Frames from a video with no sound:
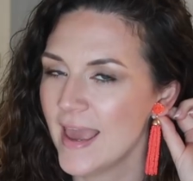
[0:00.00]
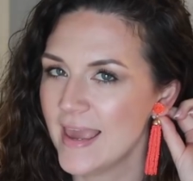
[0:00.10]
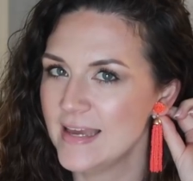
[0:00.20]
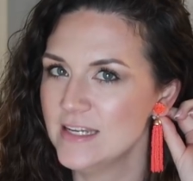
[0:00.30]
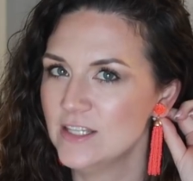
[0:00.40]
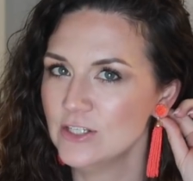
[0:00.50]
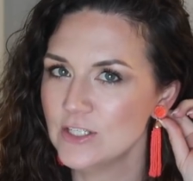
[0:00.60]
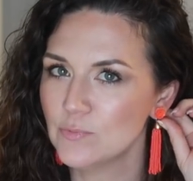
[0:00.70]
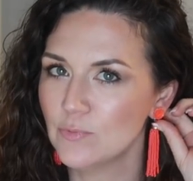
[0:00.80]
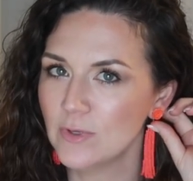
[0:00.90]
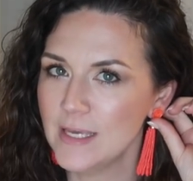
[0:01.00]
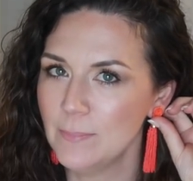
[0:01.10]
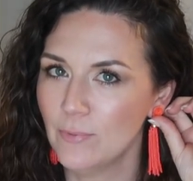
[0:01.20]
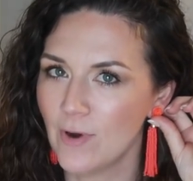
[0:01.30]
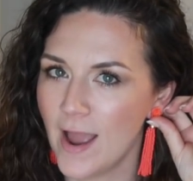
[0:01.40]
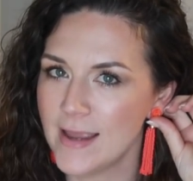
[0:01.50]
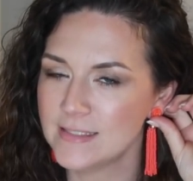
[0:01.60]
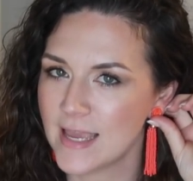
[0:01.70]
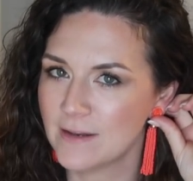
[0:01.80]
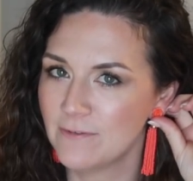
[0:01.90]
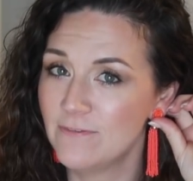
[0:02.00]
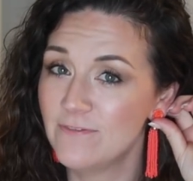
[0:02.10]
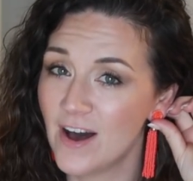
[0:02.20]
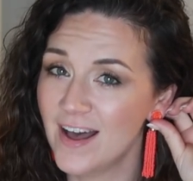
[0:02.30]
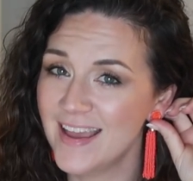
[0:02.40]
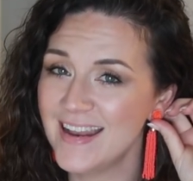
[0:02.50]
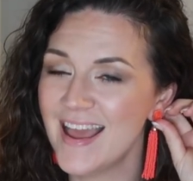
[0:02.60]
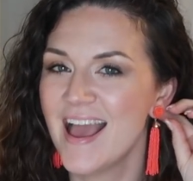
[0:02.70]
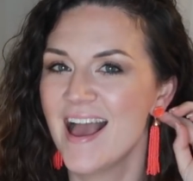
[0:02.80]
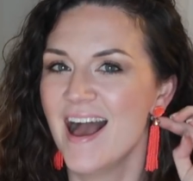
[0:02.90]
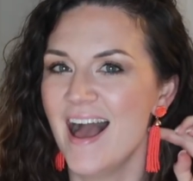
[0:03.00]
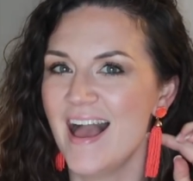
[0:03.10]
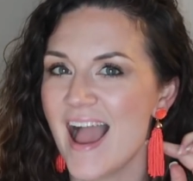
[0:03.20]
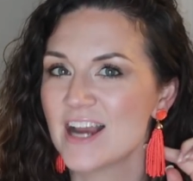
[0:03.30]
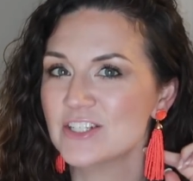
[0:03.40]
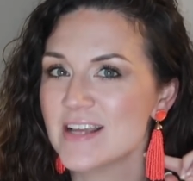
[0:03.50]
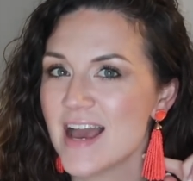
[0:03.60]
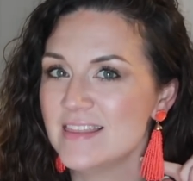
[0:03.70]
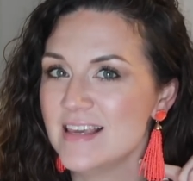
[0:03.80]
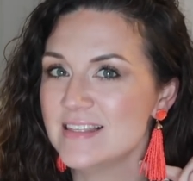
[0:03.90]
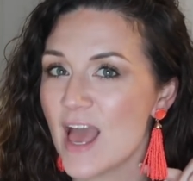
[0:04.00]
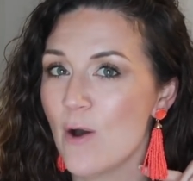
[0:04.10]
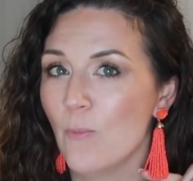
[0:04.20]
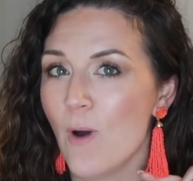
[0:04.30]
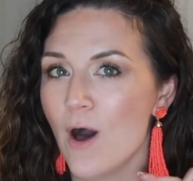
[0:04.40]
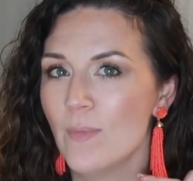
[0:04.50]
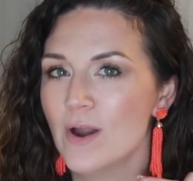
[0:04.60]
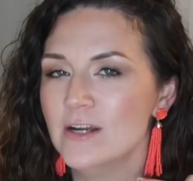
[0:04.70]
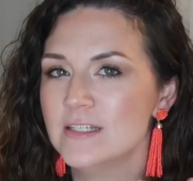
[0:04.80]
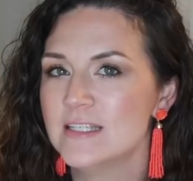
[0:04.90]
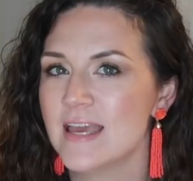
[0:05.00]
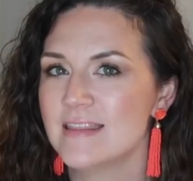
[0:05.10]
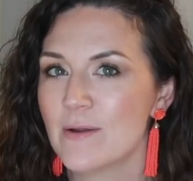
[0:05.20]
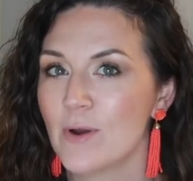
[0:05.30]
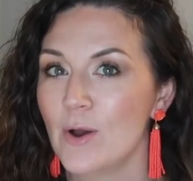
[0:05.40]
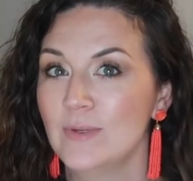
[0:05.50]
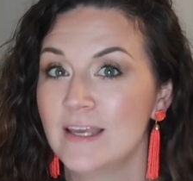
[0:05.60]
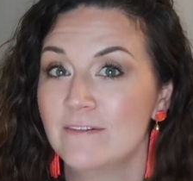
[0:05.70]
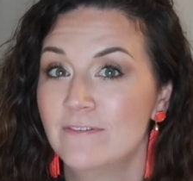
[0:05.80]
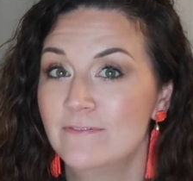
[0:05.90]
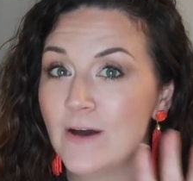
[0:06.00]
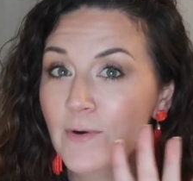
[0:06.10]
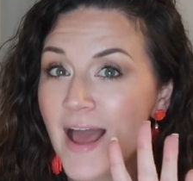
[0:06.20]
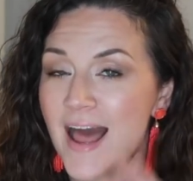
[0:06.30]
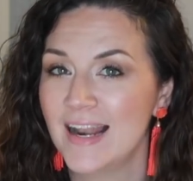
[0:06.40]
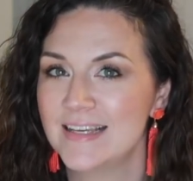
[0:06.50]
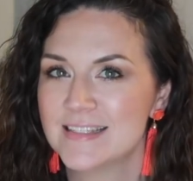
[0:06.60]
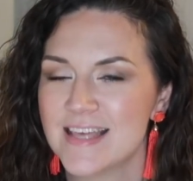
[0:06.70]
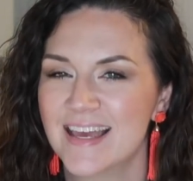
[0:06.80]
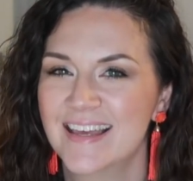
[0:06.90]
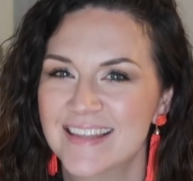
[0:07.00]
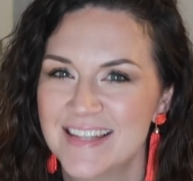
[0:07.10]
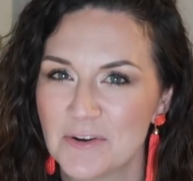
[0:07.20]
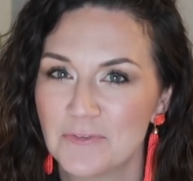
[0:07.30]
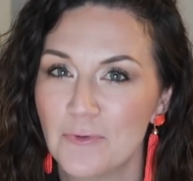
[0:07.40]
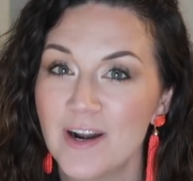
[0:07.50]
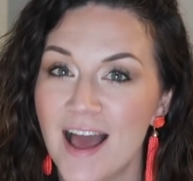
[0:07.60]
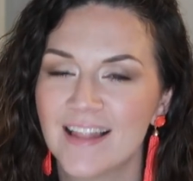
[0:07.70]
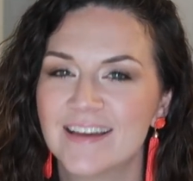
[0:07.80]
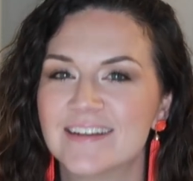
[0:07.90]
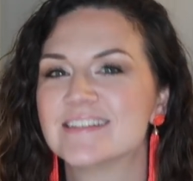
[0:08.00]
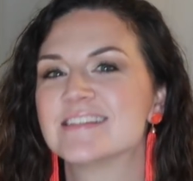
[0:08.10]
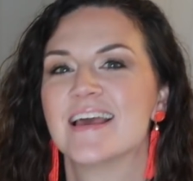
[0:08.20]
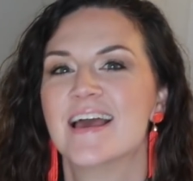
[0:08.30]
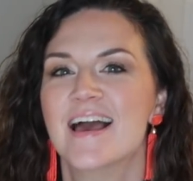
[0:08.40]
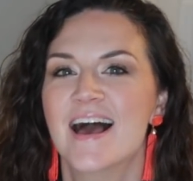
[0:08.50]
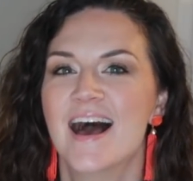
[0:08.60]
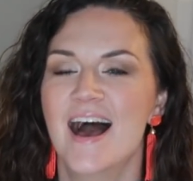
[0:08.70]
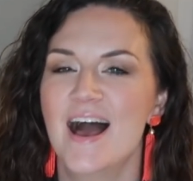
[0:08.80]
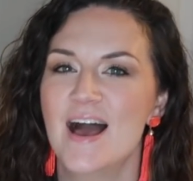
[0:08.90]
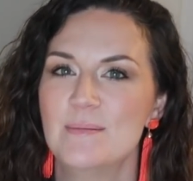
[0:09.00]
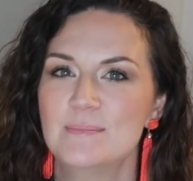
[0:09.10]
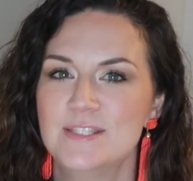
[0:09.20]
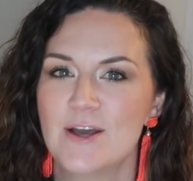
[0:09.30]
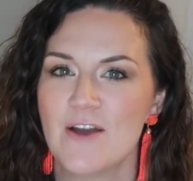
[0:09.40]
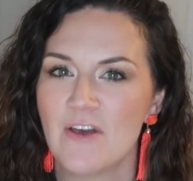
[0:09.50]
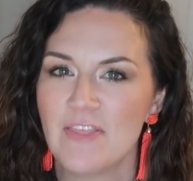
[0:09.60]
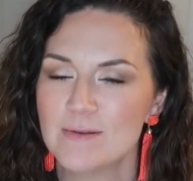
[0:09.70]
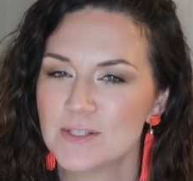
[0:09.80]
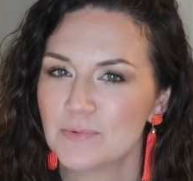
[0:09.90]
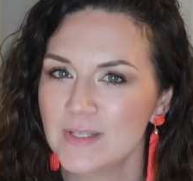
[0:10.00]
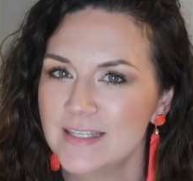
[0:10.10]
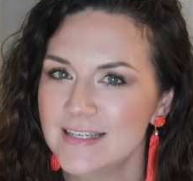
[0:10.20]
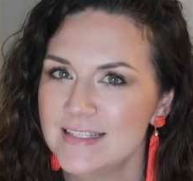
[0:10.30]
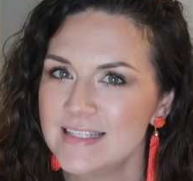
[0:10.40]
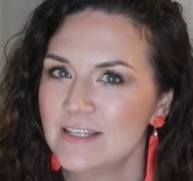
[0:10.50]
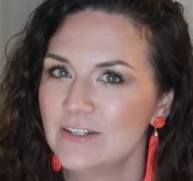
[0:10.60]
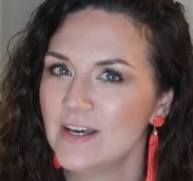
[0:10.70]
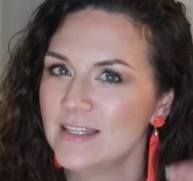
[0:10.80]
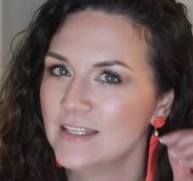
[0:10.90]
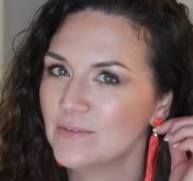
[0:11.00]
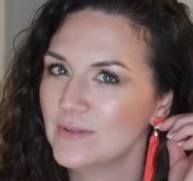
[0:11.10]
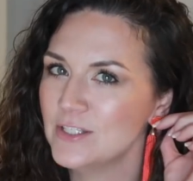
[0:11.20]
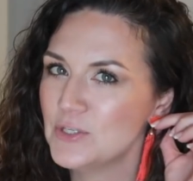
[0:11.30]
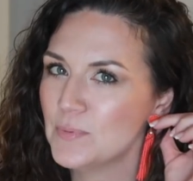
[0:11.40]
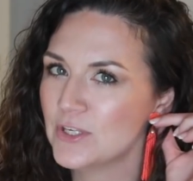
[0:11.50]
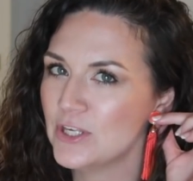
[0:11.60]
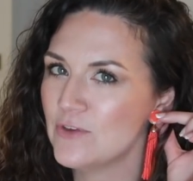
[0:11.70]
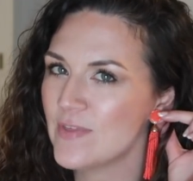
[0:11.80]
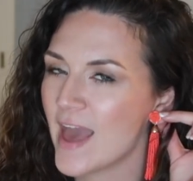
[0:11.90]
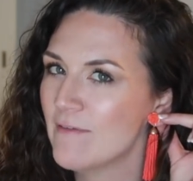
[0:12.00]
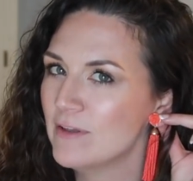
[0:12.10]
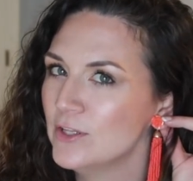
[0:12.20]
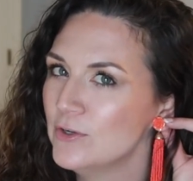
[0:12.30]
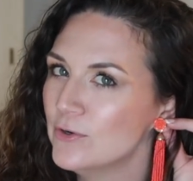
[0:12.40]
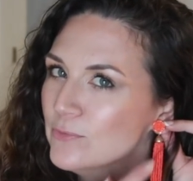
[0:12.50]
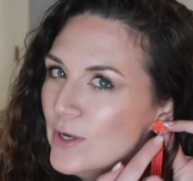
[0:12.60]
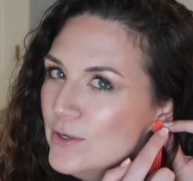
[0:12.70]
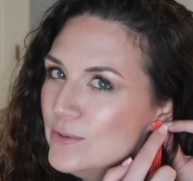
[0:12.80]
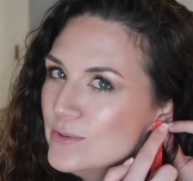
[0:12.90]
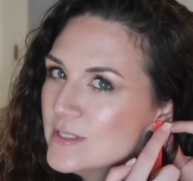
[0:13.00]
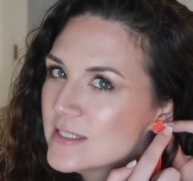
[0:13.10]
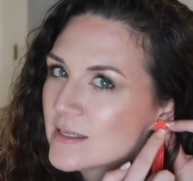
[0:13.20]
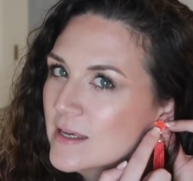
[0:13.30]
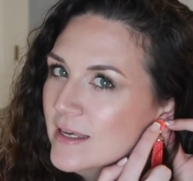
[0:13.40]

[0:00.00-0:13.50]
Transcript: and they're just really bright and fun. I actually got these at Walmart and they were only $4. They were $4. So I thought that was a really good deal, and they're really super cute. They have a little rose